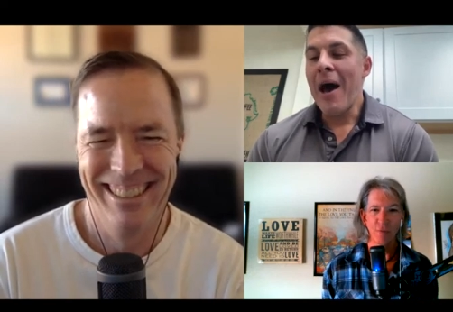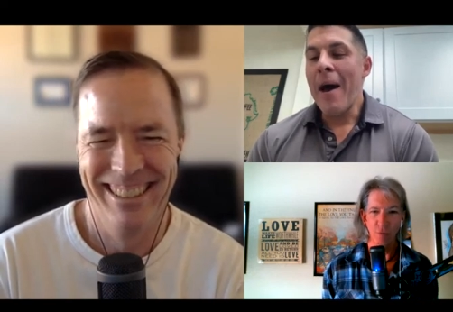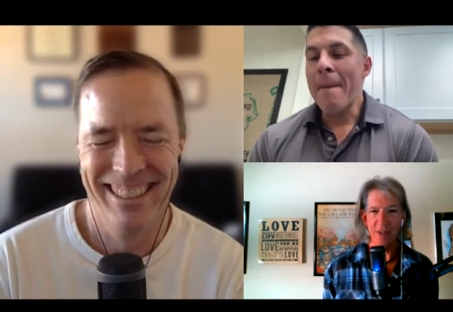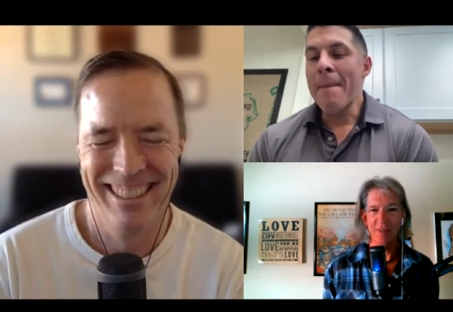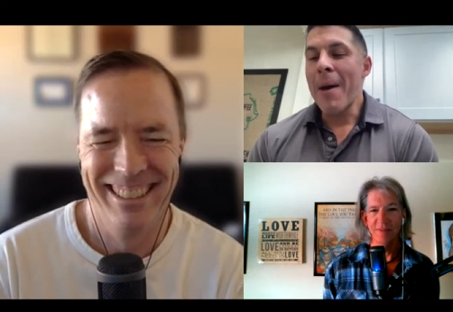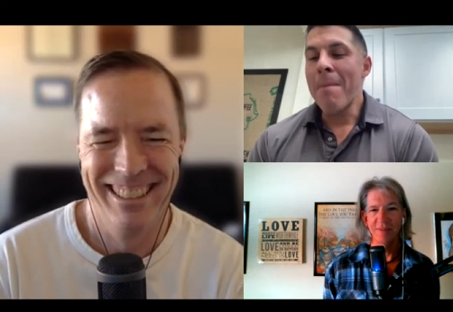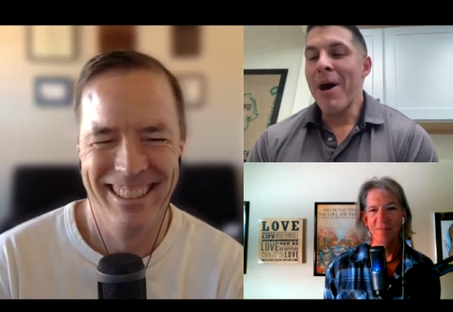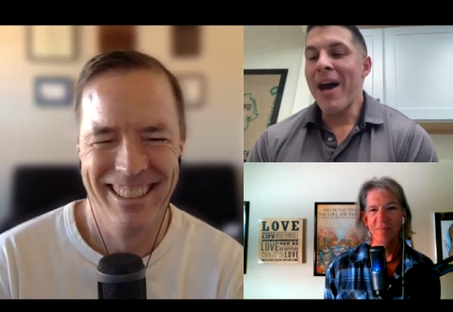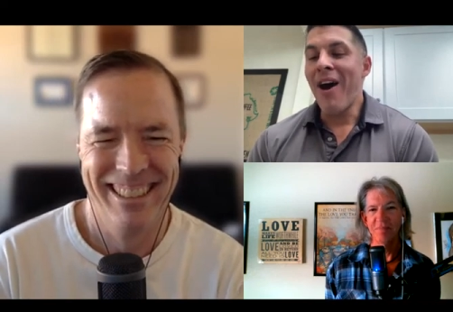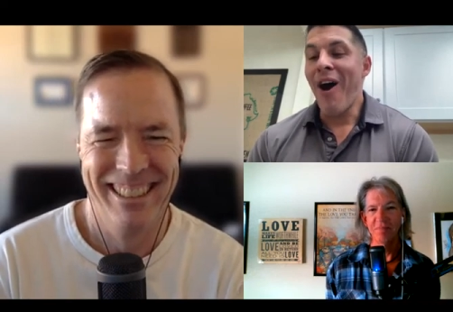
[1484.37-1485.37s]
Speaker 1: Um,
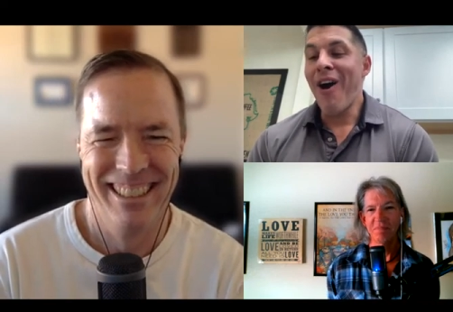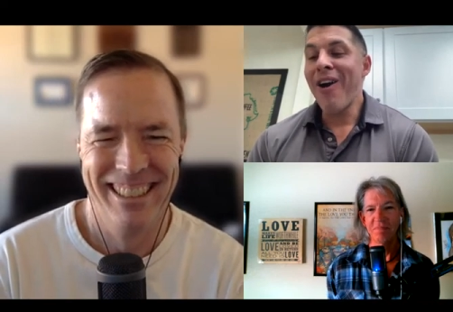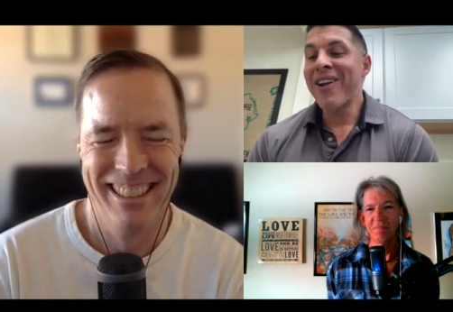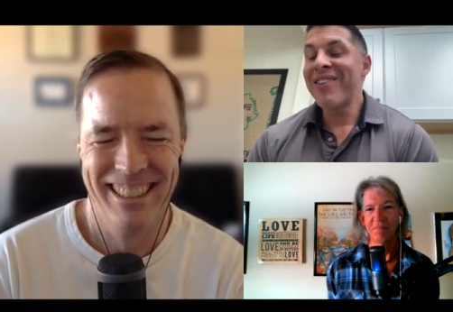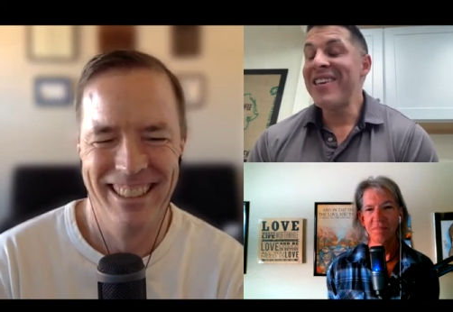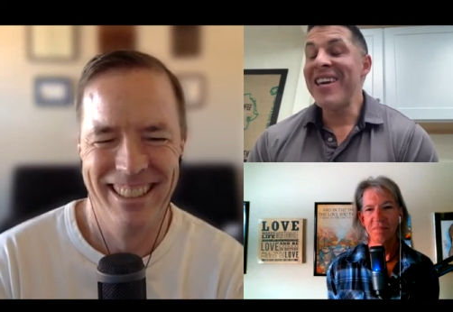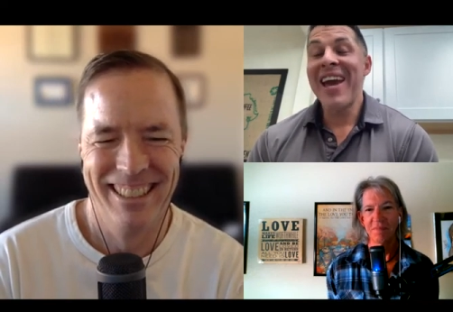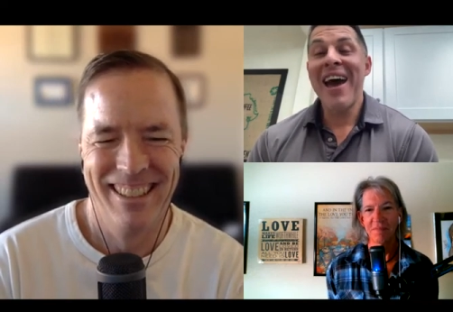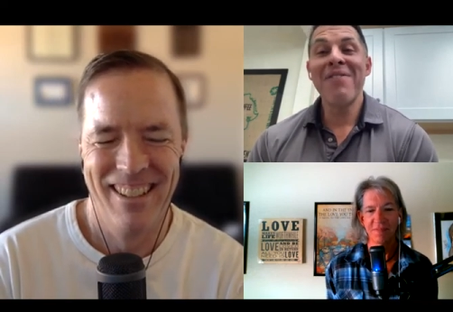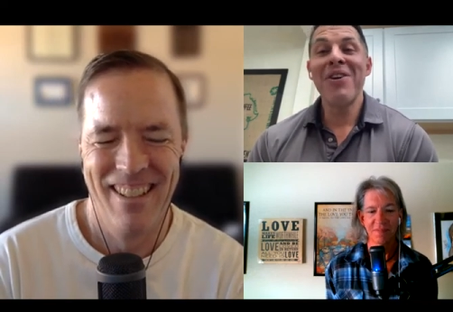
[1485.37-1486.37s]
but our
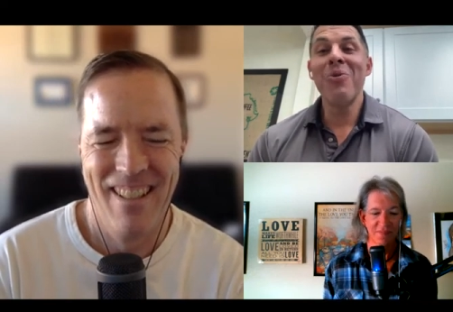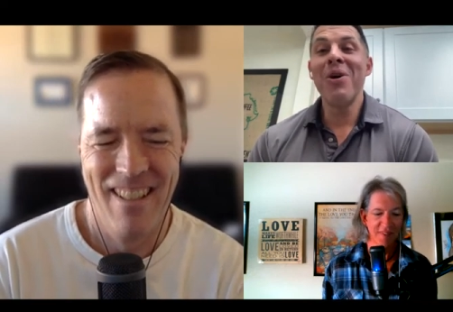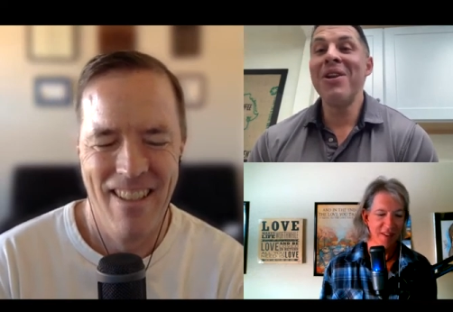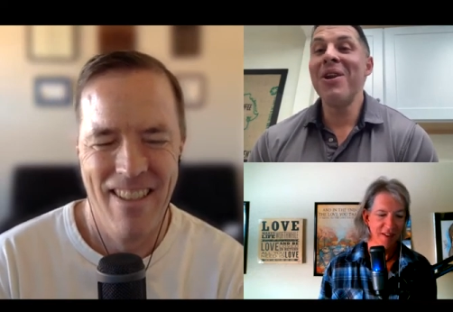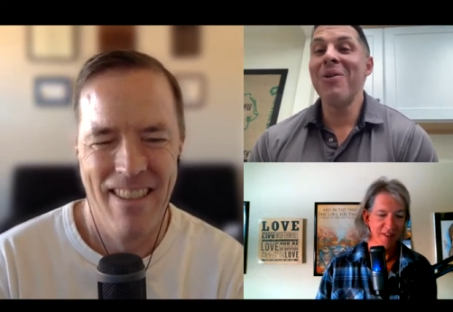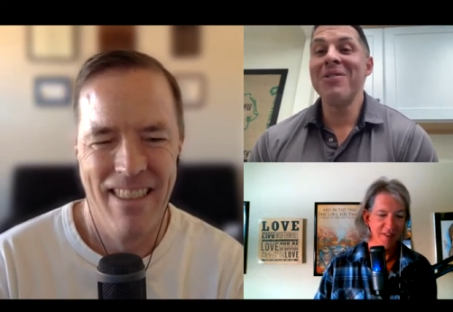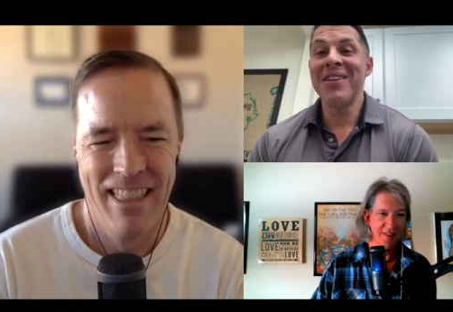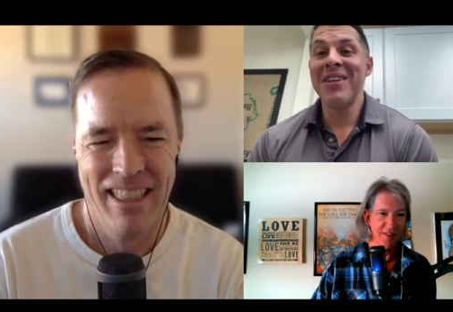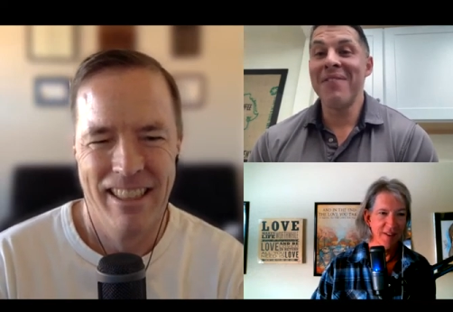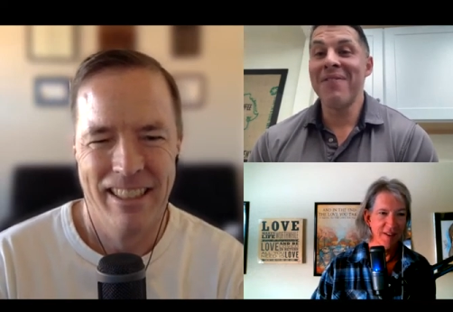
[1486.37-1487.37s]
decaf, you wouldn't
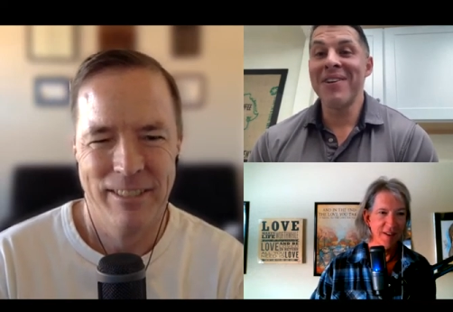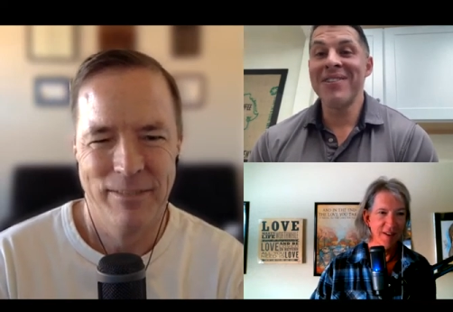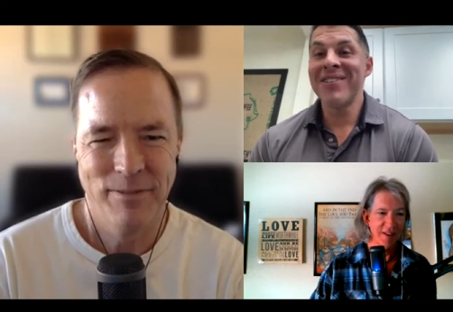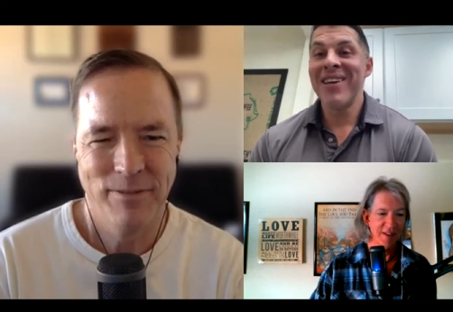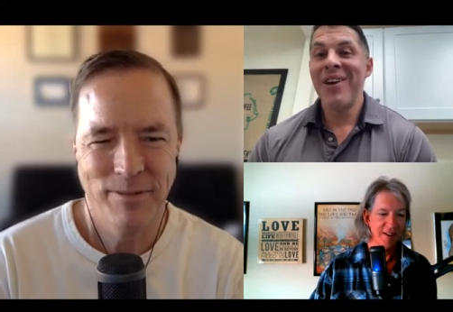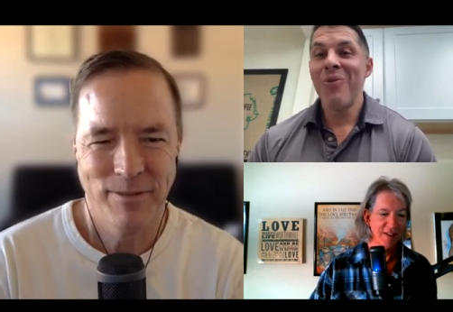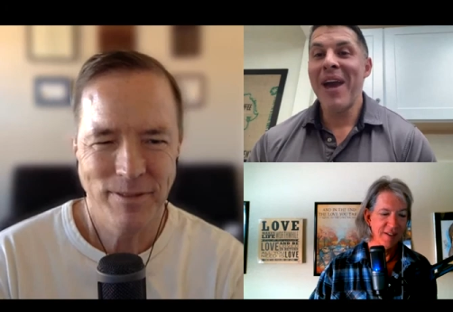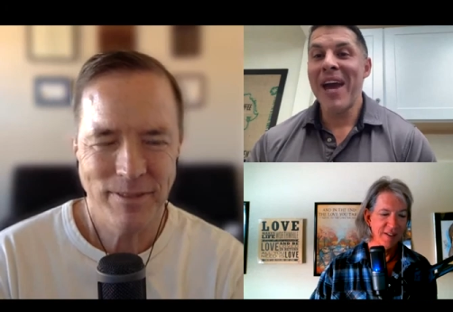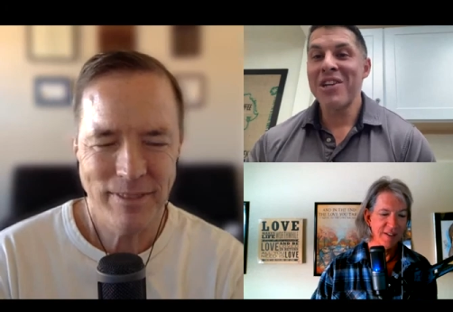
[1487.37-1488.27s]
notice the difference.